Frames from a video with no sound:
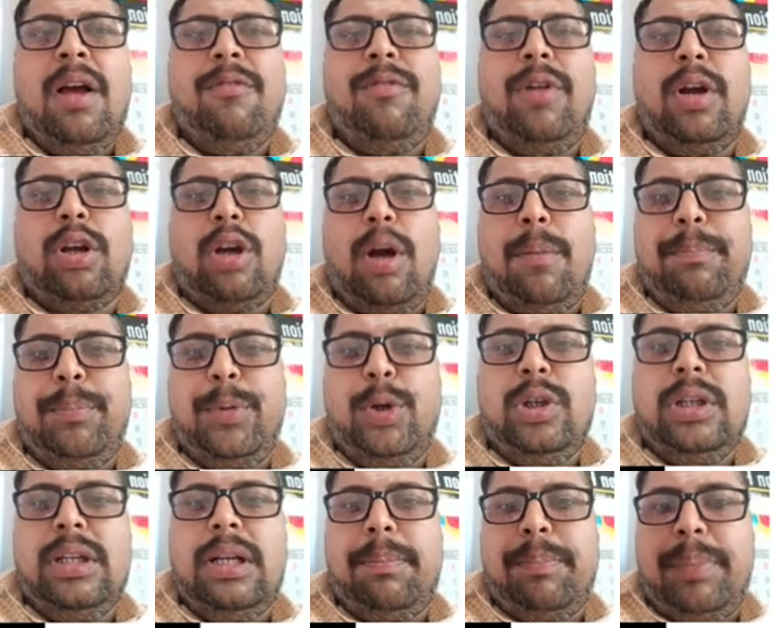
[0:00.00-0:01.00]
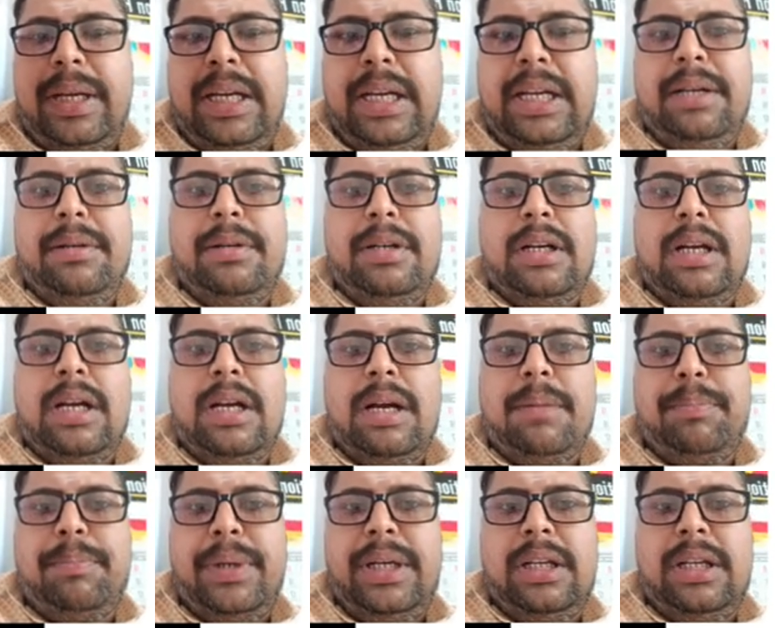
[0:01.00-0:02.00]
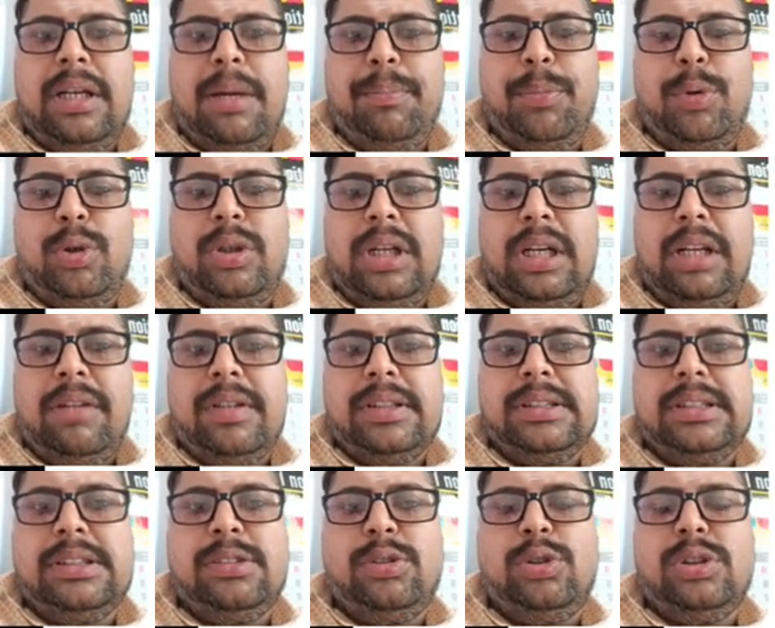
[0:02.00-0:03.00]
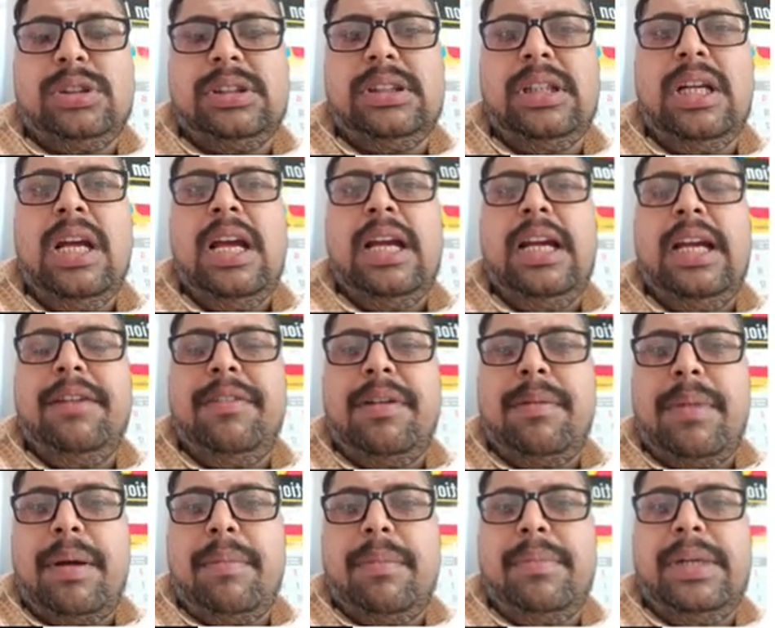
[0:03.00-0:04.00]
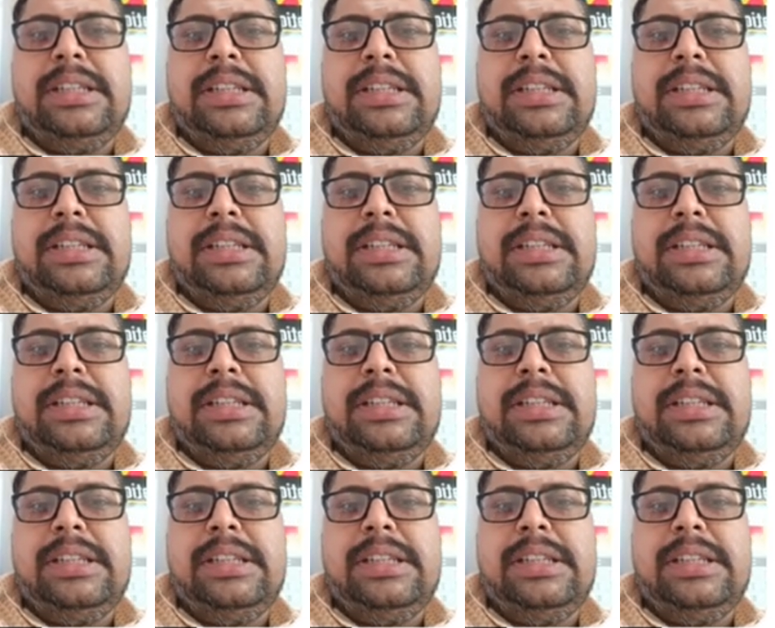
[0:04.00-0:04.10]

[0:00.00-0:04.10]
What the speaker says: for computing pre-computed devices using if the memory is